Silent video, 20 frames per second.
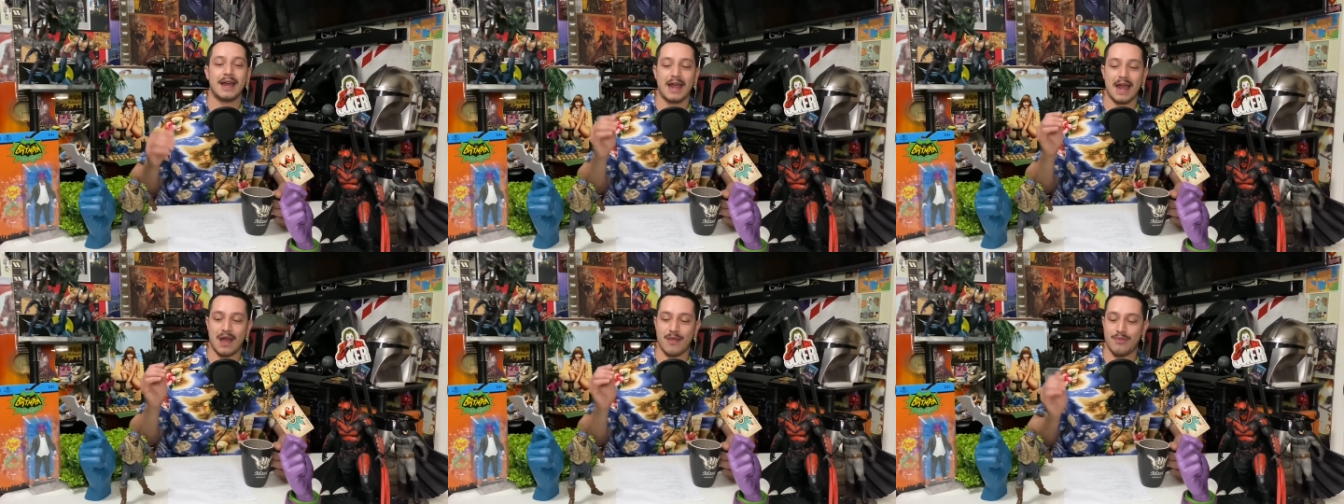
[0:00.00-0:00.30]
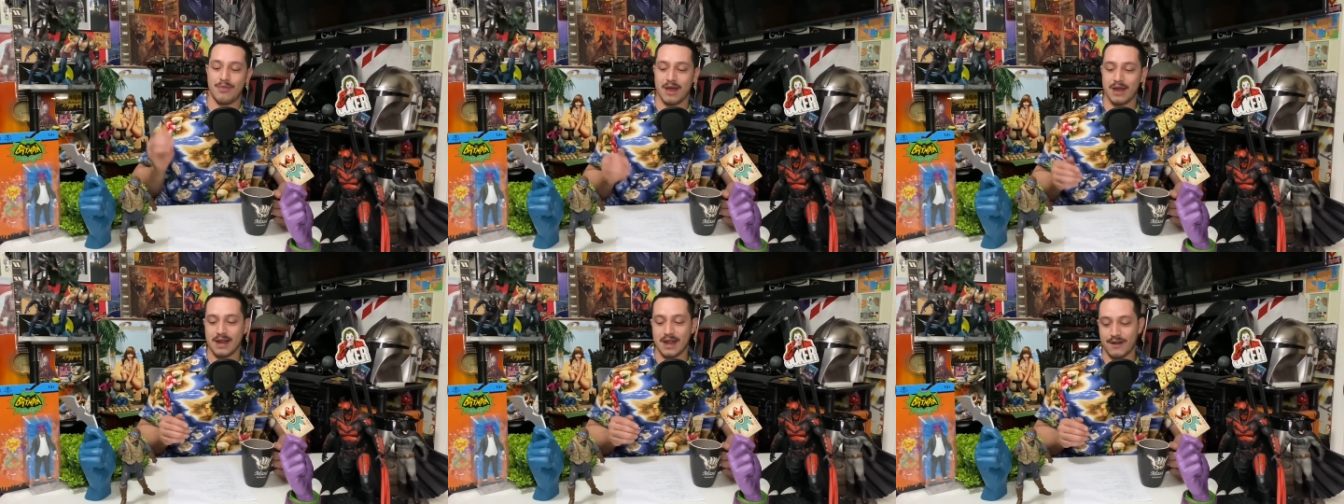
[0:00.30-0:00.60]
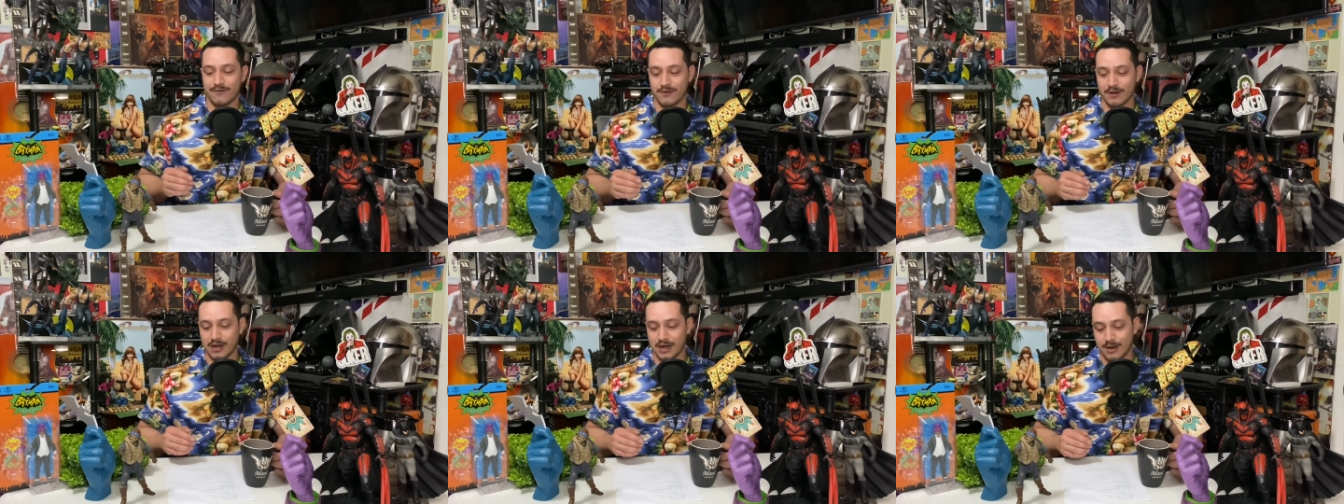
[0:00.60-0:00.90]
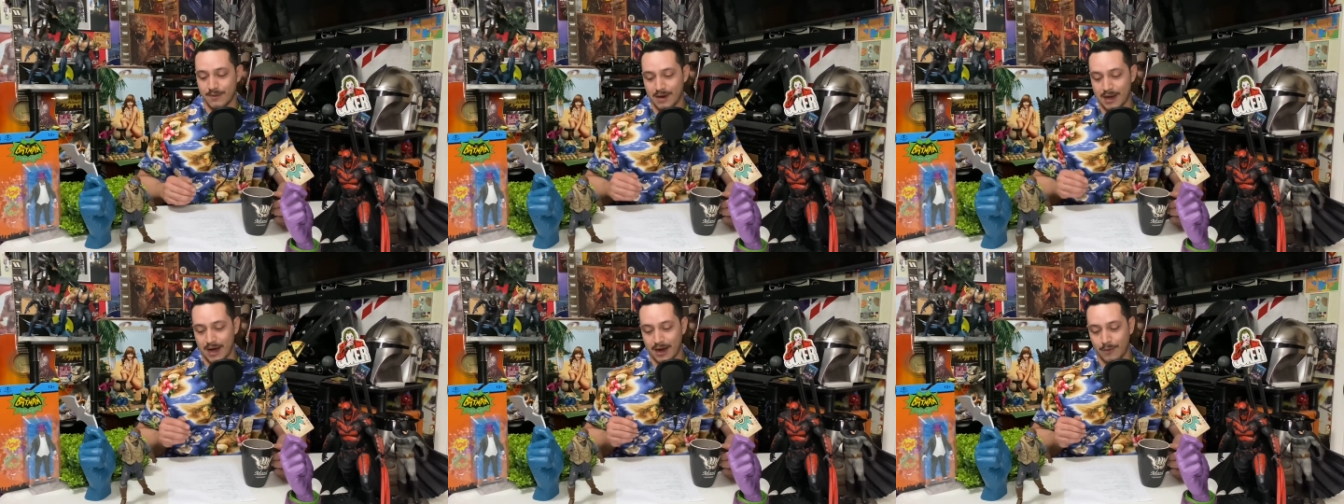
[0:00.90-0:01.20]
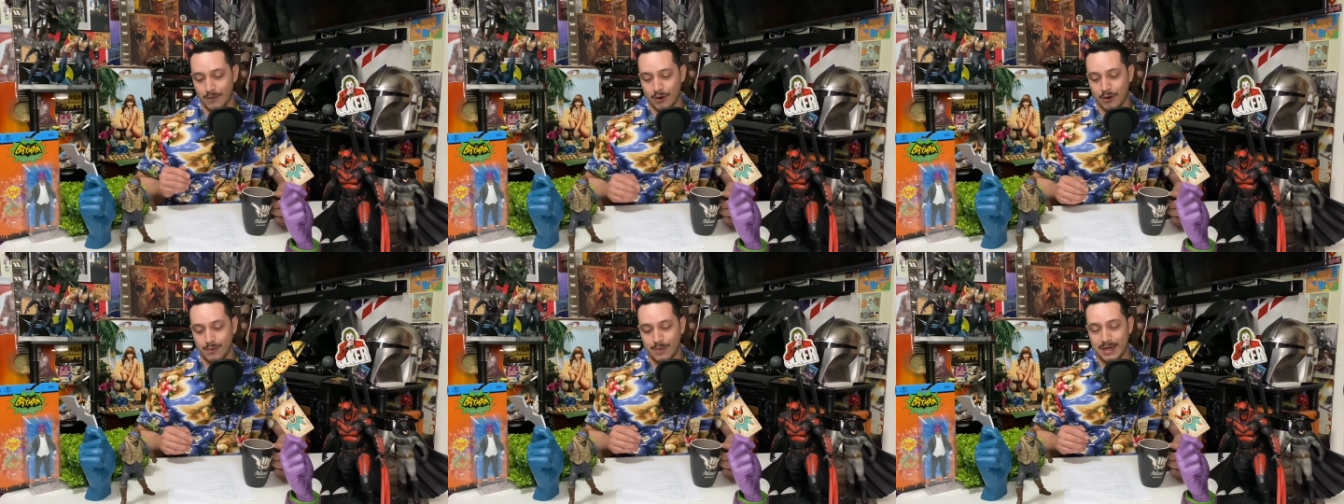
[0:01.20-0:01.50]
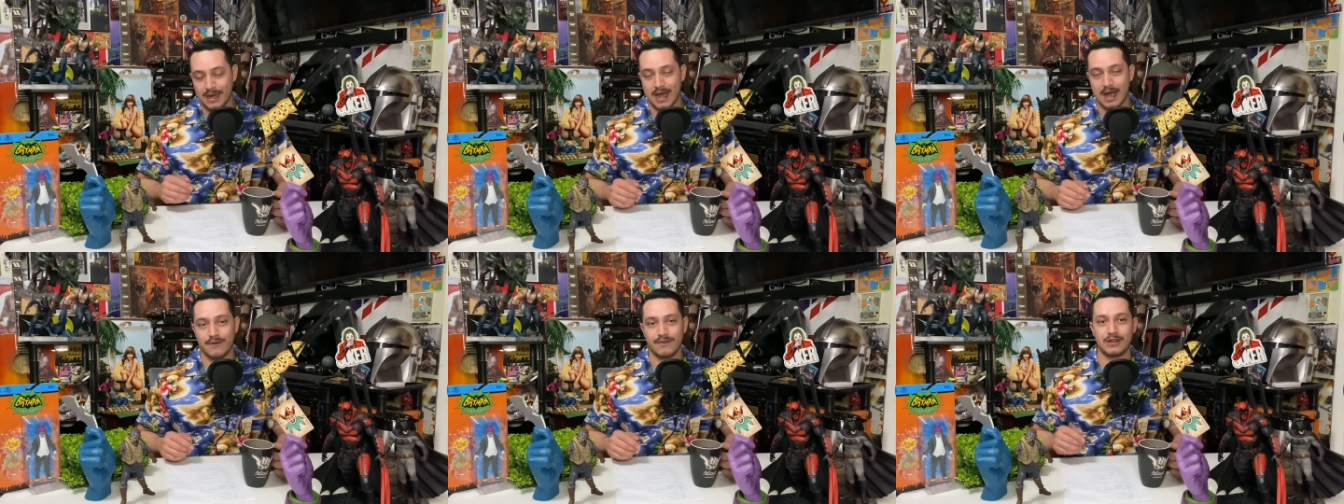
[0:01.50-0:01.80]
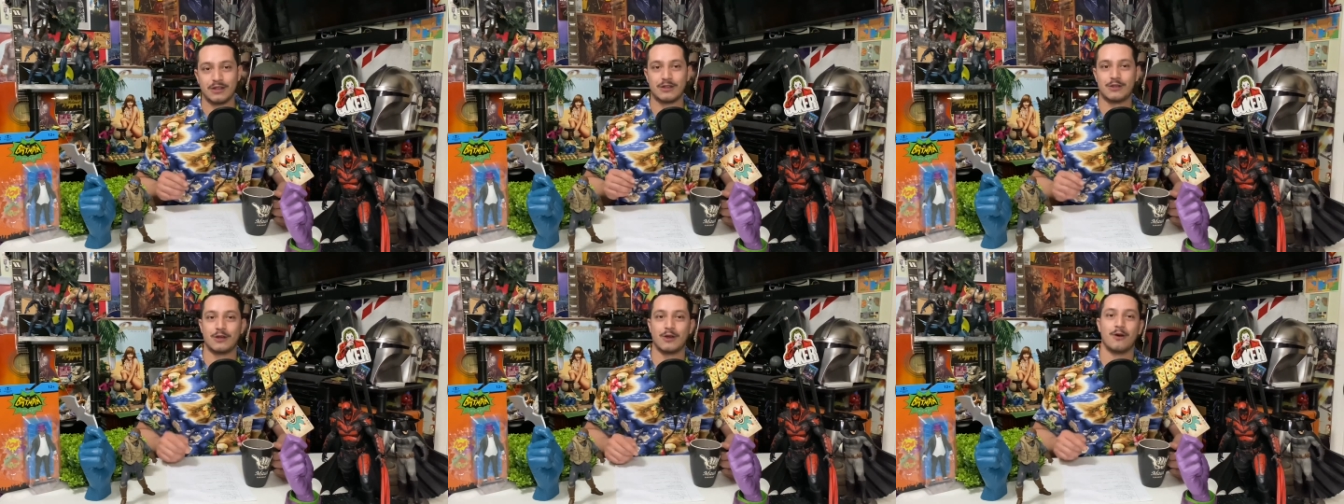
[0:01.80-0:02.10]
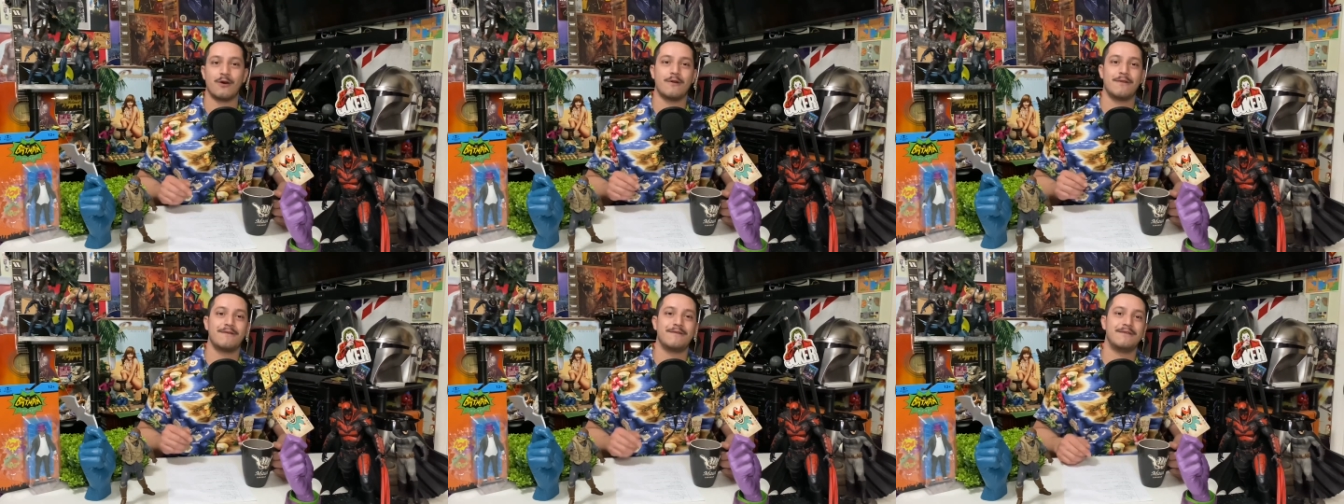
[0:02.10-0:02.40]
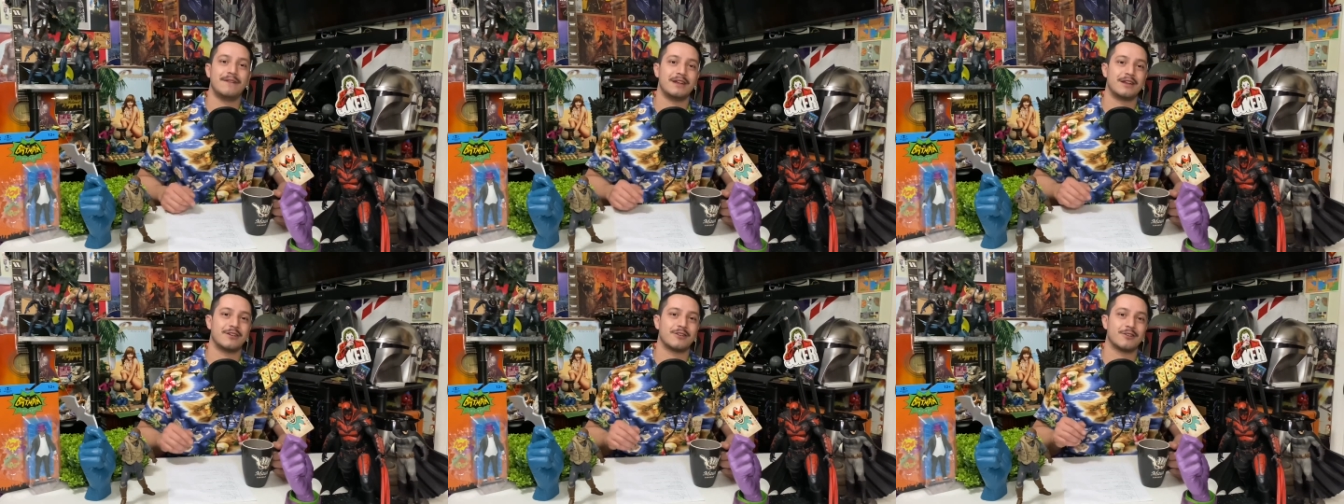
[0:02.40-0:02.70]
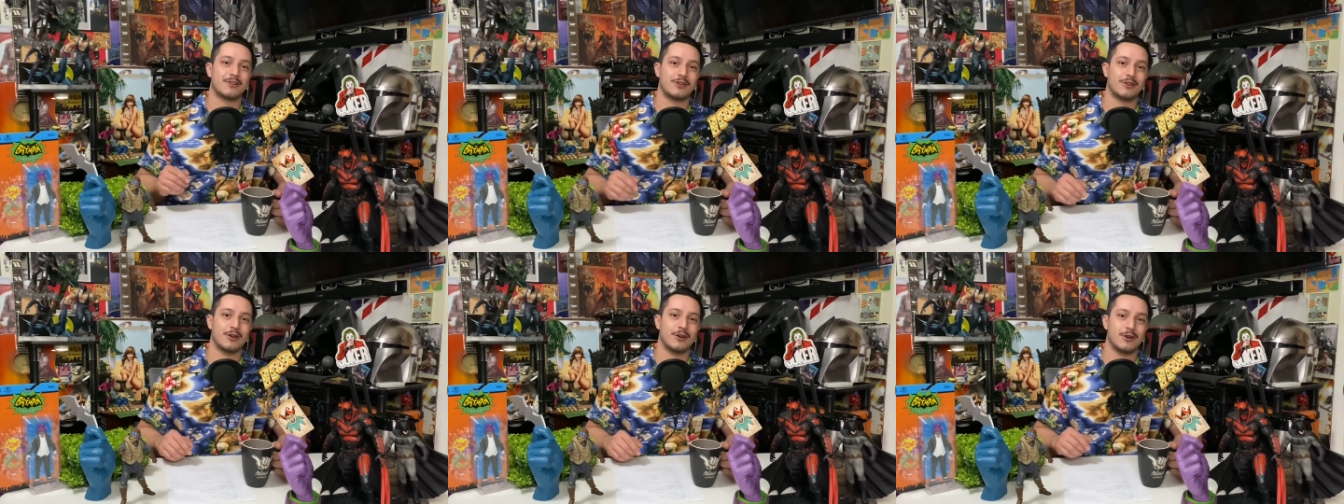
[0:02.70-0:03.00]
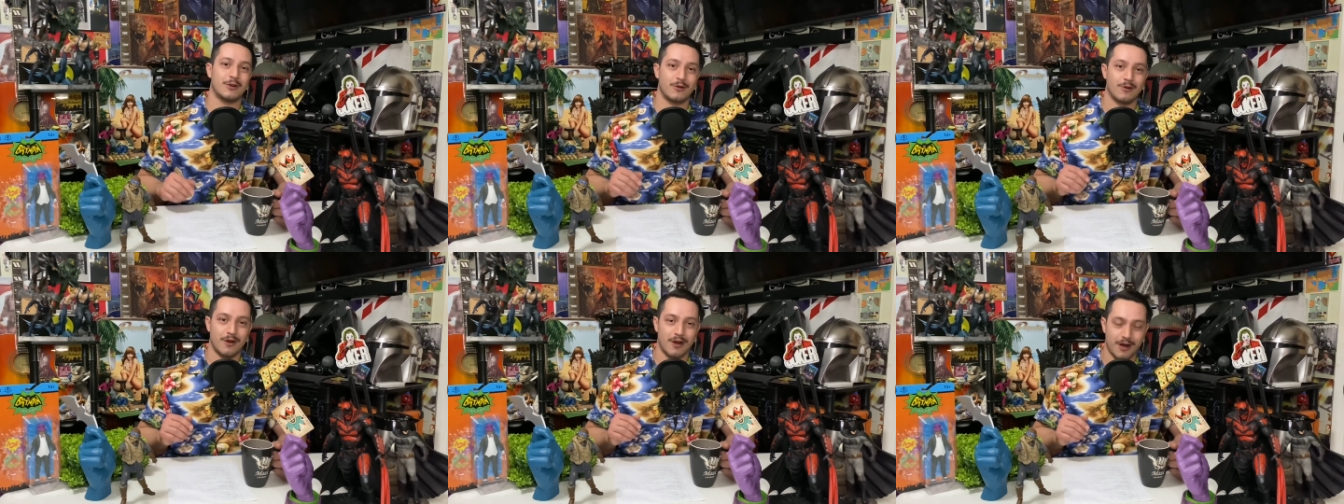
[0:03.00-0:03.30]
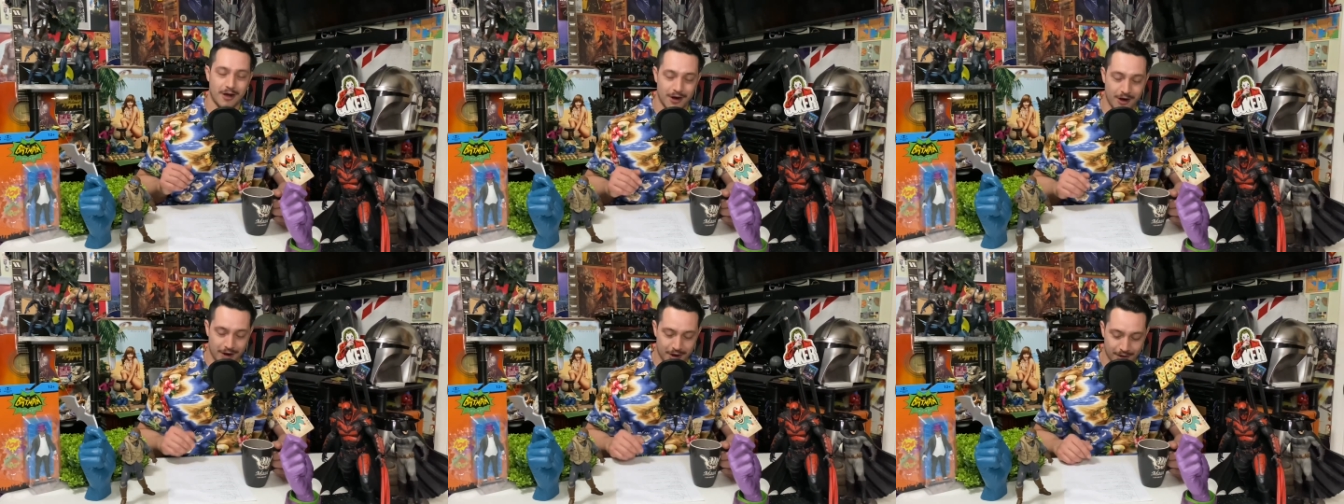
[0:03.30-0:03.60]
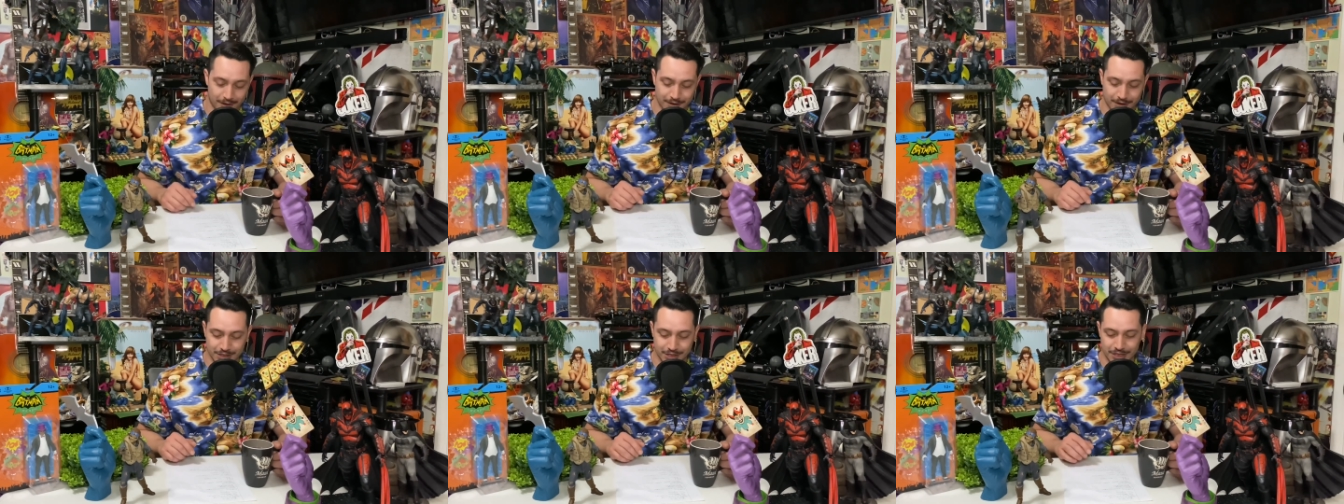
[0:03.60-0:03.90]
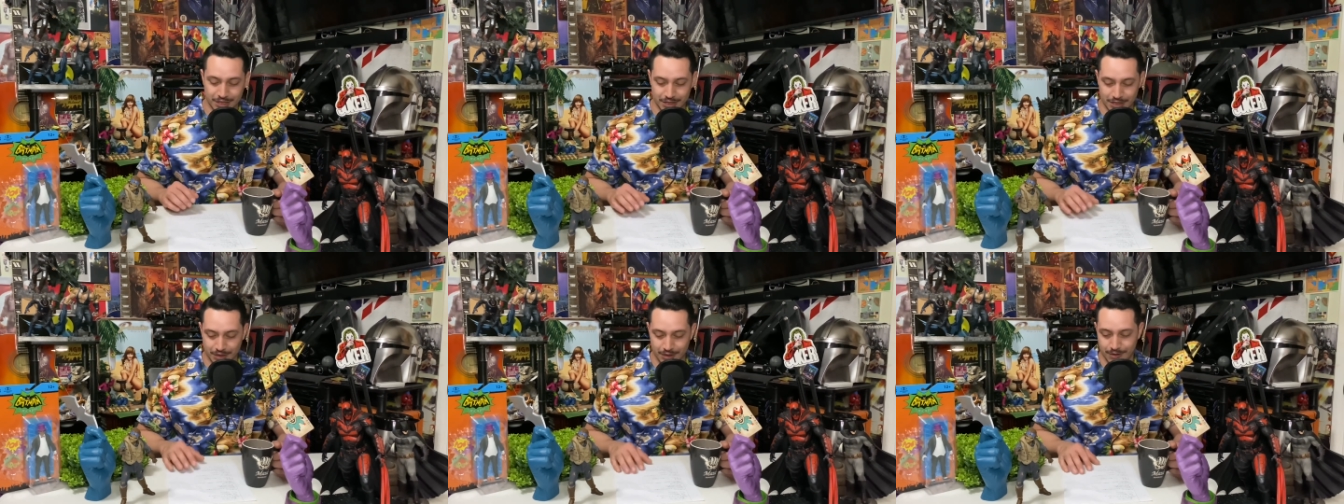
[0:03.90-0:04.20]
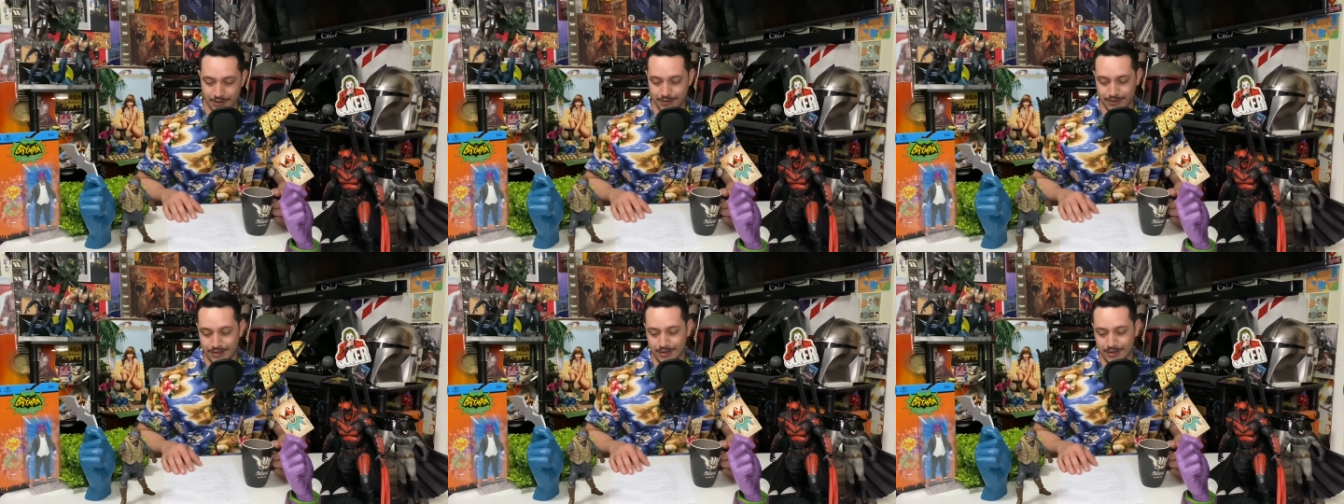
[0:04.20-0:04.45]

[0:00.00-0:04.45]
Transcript: And then after him, I will be having Go Figure Go on the show.